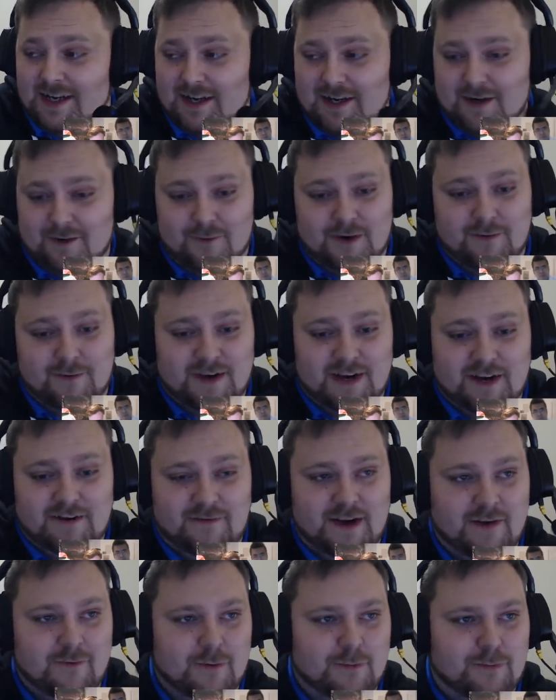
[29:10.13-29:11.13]
One of my
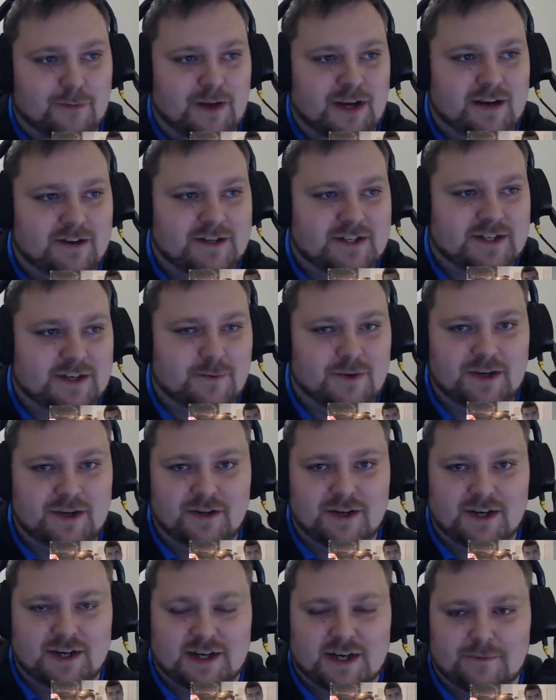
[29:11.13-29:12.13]
favorite players, someone you
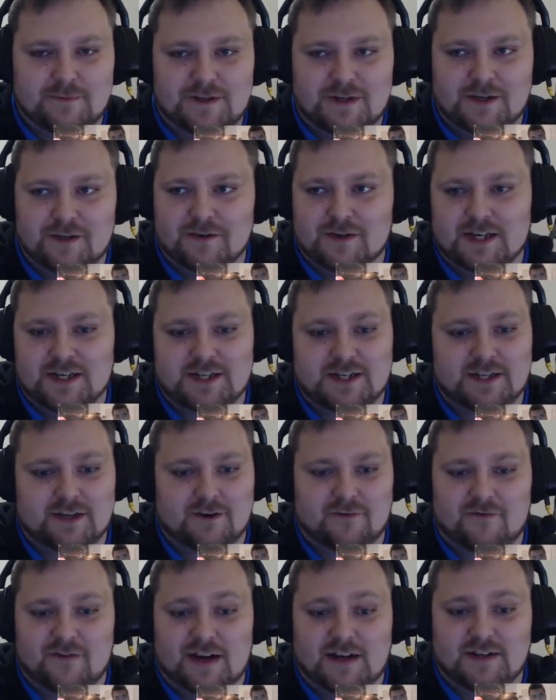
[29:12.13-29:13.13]
look up to because
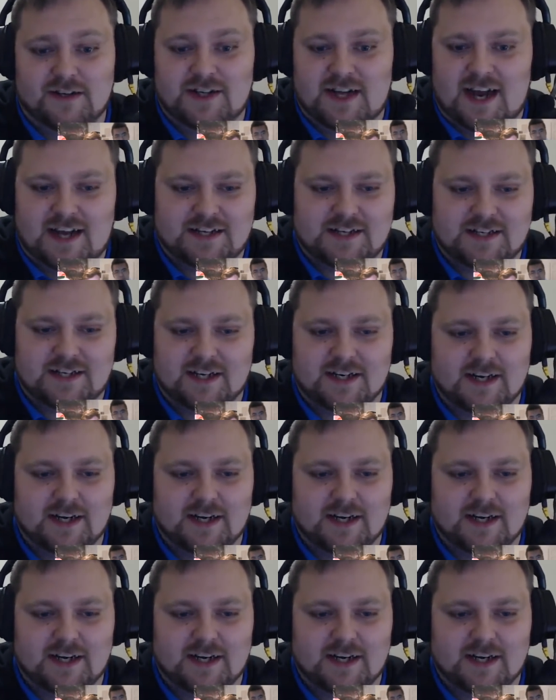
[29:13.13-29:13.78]
they're fantastic,